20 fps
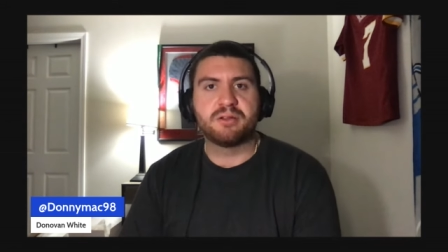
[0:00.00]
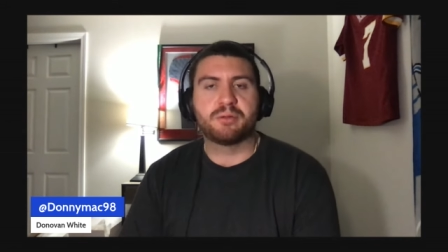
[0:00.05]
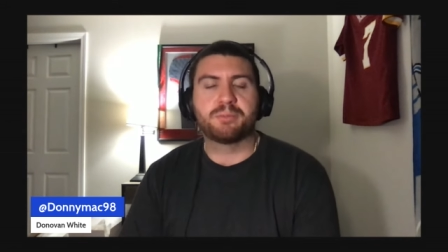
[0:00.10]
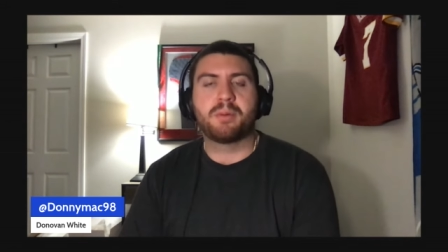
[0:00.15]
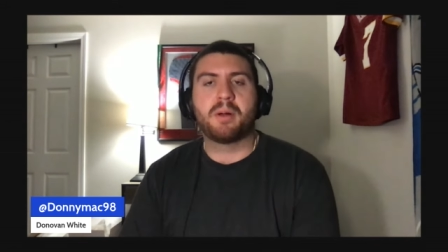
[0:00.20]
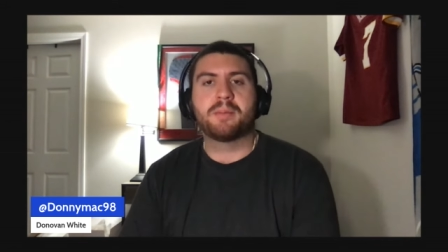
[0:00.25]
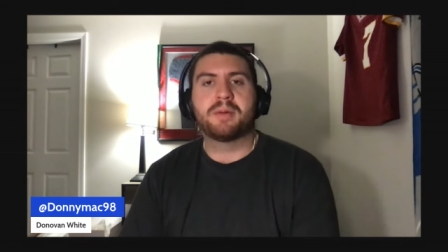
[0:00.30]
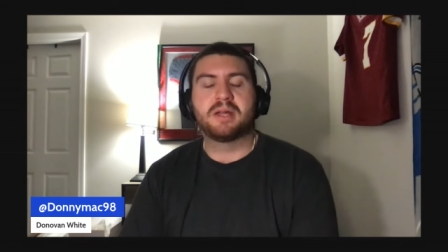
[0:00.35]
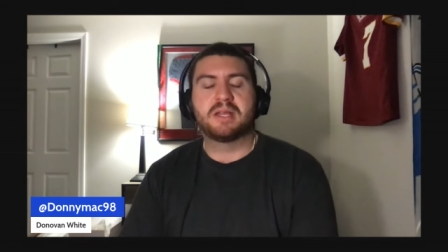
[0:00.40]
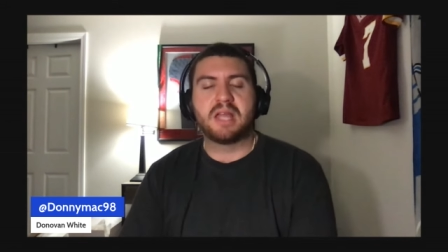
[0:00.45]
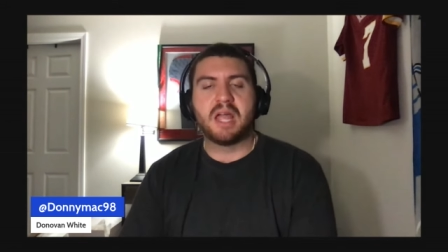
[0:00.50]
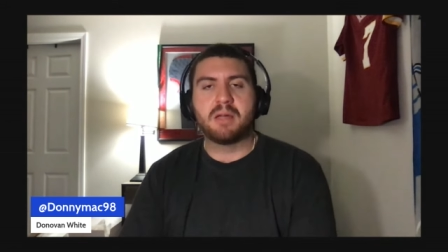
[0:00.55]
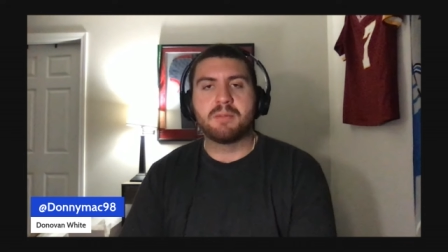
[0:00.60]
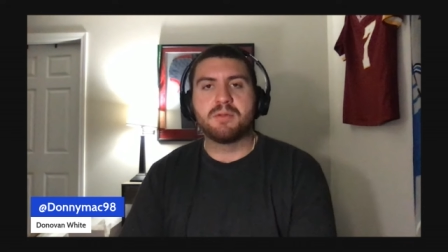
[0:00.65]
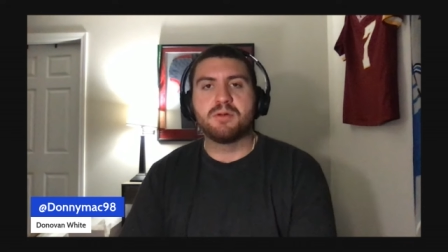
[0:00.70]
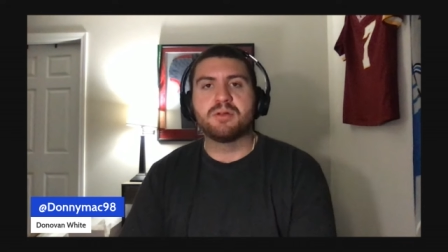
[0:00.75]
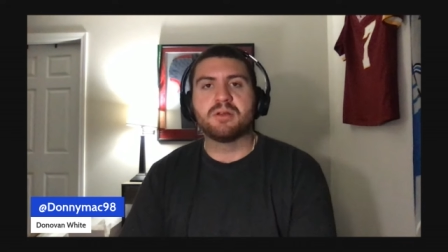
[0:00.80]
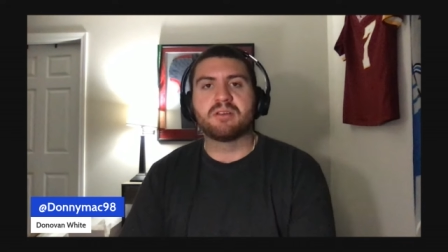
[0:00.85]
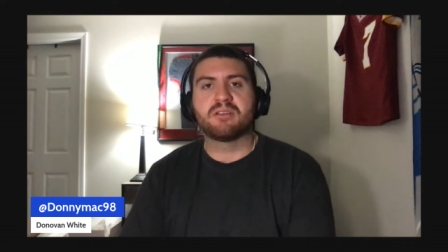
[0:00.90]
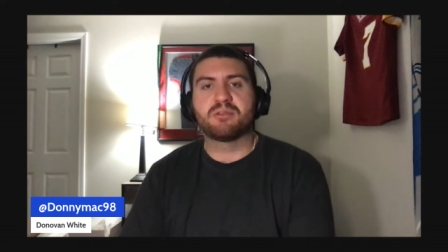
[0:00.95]
it's probably a game
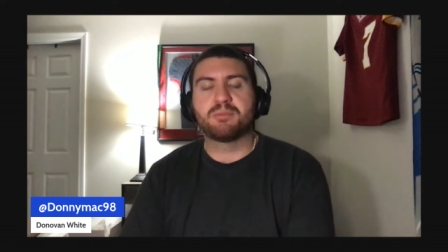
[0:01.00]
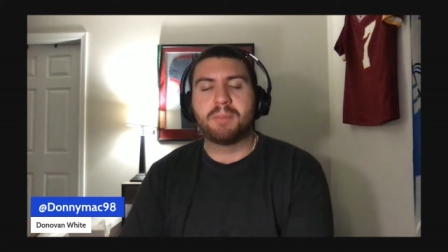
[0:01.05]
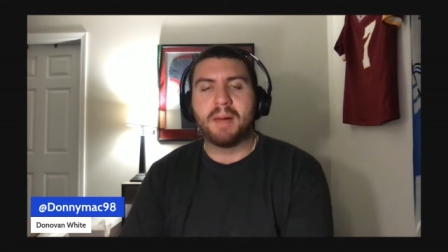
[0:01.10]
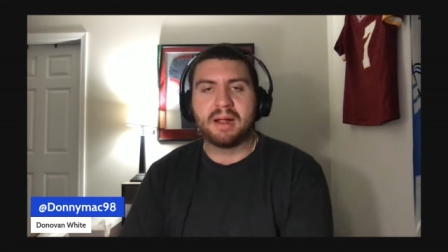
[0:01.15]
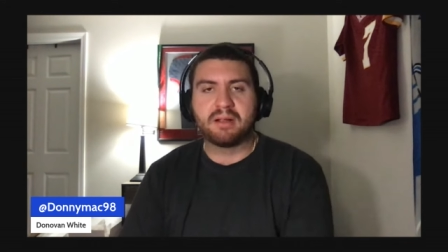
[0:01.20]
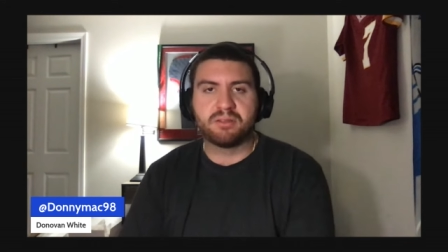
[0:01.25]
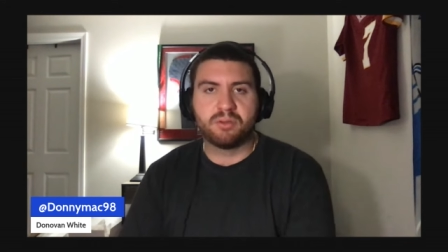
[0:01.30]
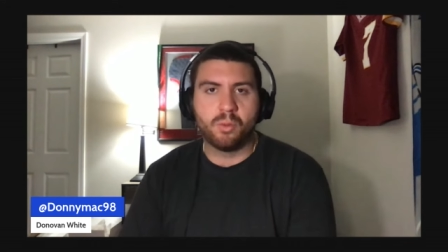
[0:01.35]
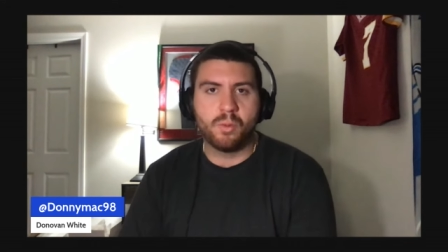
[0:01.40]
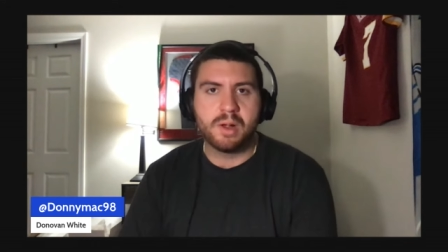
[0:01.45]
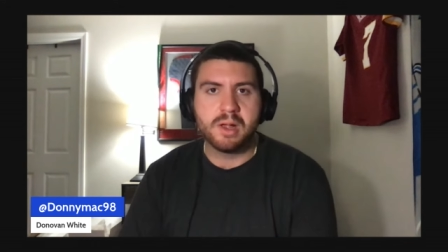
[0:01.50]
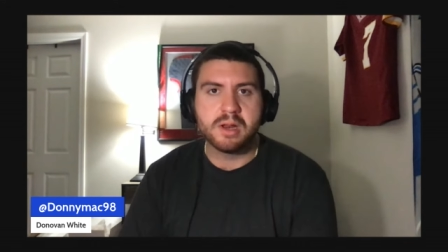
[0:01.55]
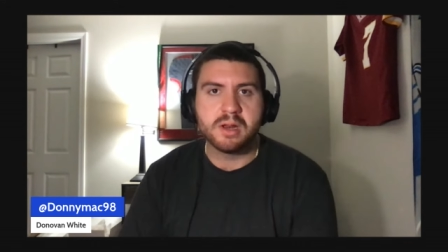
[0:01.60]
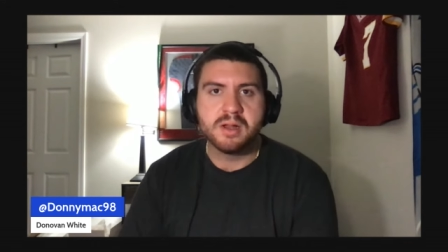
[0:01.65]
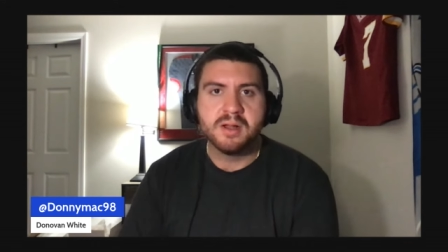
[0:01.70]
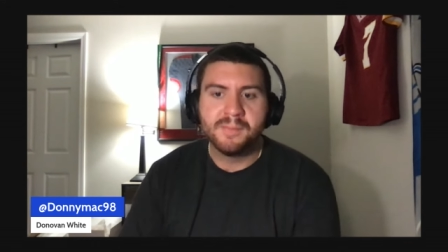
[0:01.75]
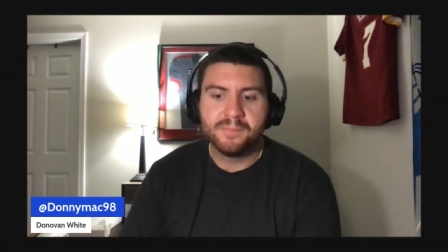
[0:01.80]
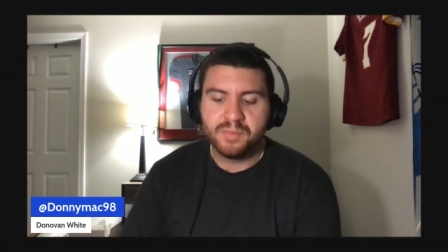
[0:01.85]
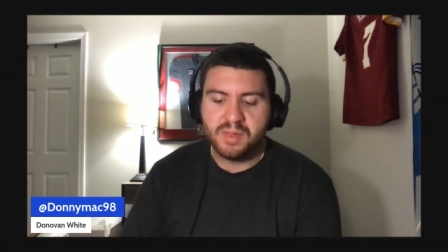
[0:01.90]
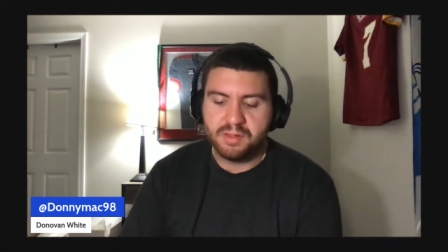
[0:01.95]
you'd expect to win
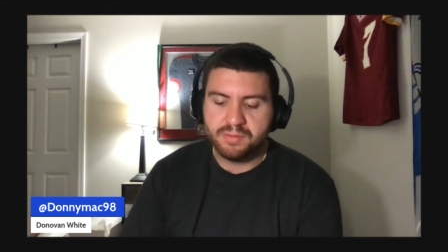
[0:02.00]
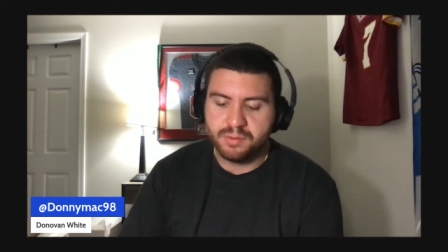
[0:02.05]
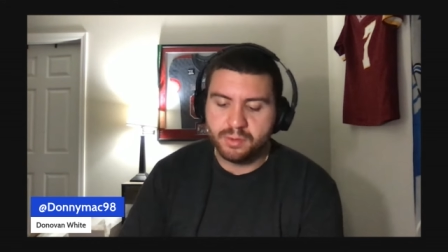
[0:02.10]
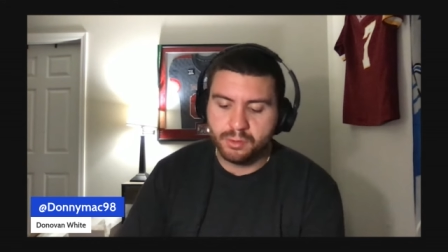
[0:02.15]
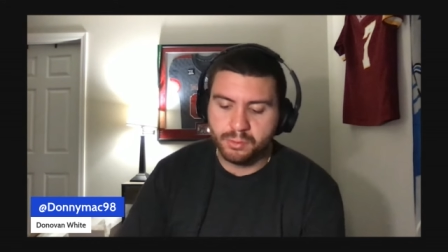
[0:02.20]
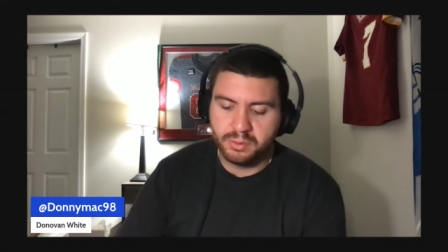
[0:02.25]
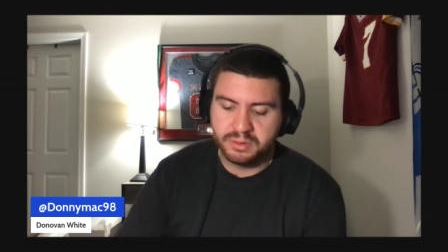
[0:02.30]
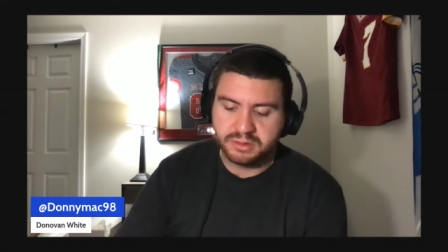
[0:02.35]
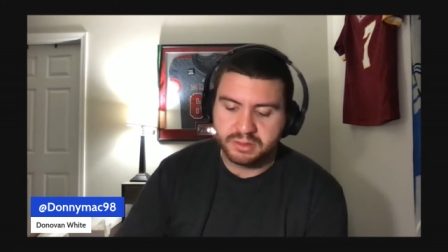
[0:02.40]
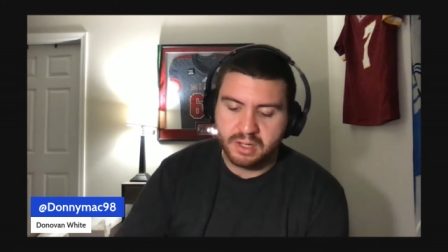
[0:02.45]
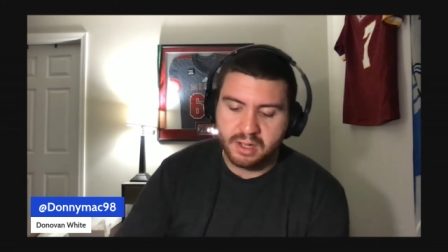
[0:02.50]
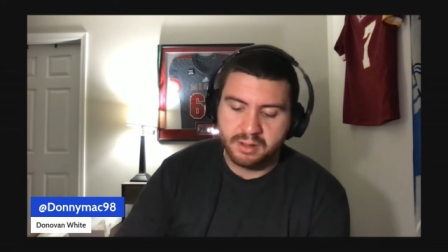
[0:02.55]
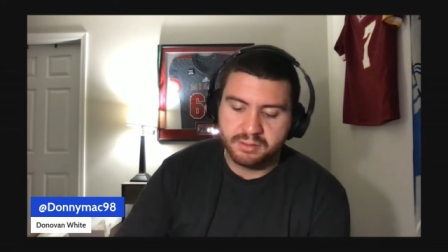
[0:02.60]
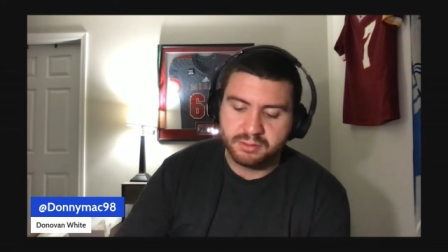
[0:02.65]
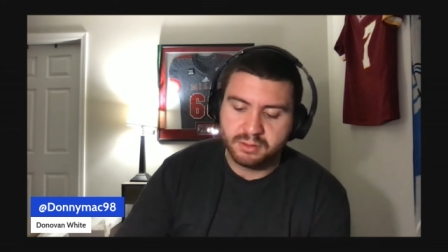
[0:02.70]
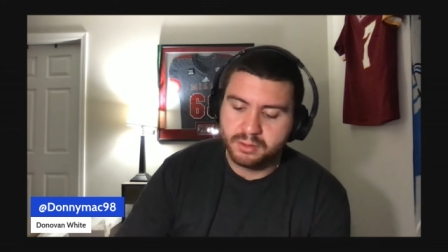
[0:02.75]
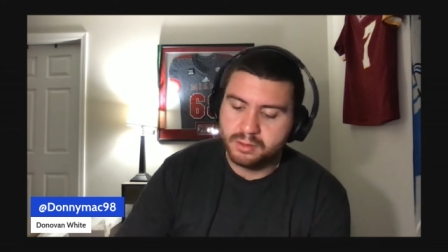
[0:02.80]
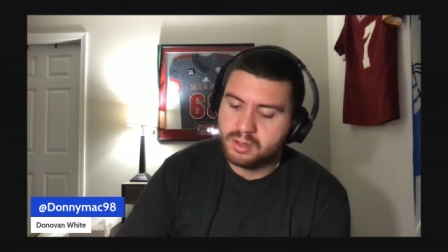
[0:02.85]
if you're Wisconsin.